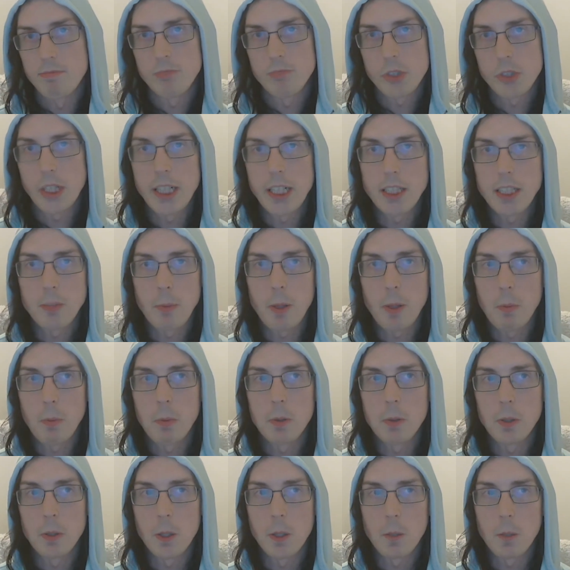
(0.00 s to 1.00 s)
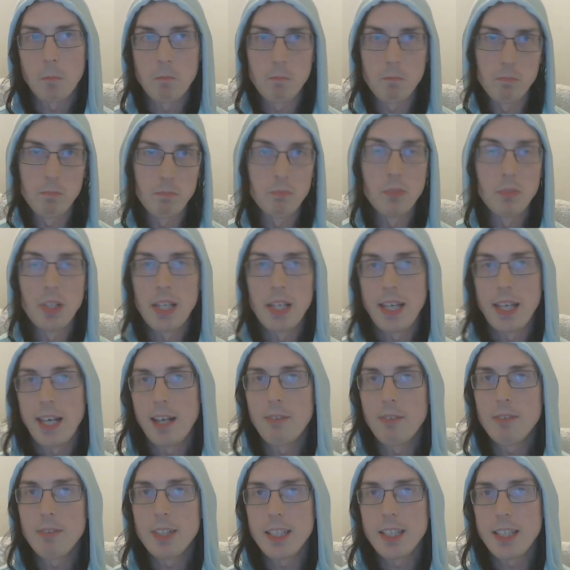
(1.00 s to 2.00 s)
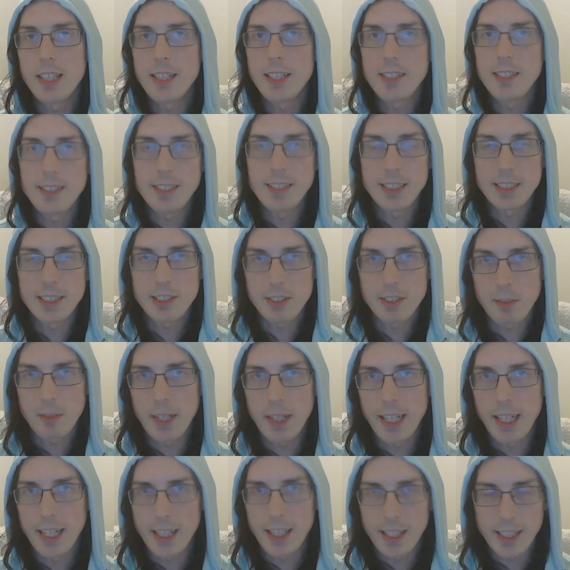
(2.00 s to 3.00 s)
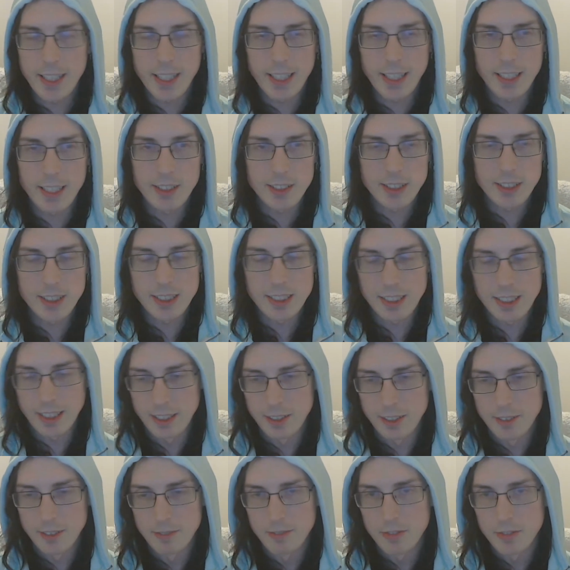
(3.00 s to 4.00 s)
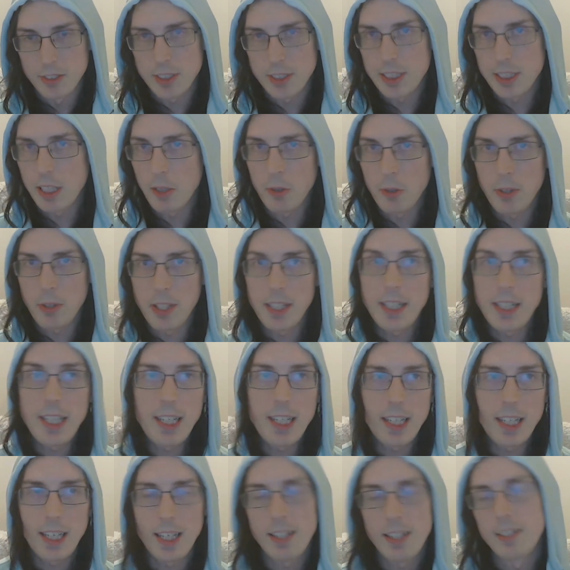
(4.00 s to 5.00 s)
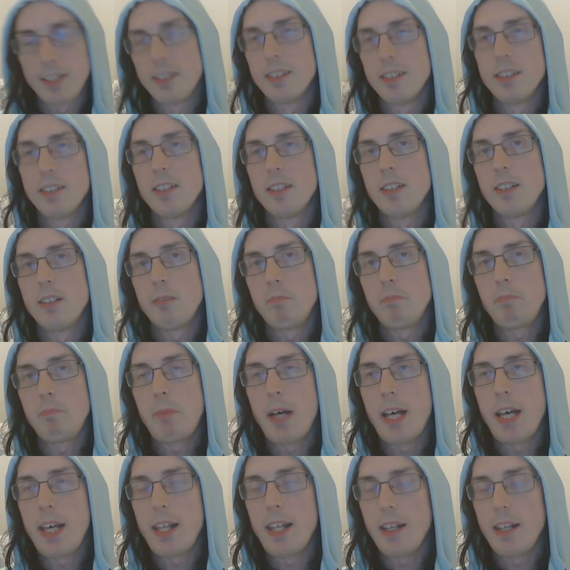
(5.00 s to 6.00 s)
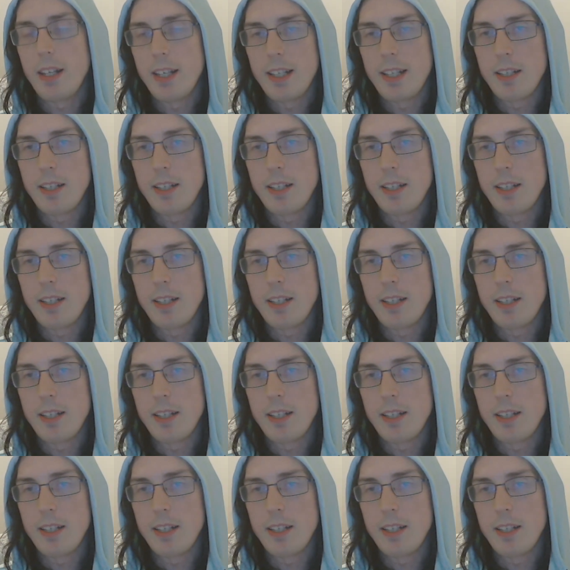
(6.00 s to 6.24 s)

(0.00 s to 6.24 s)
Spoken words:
trans people are heavily discriminated against, so they need it. But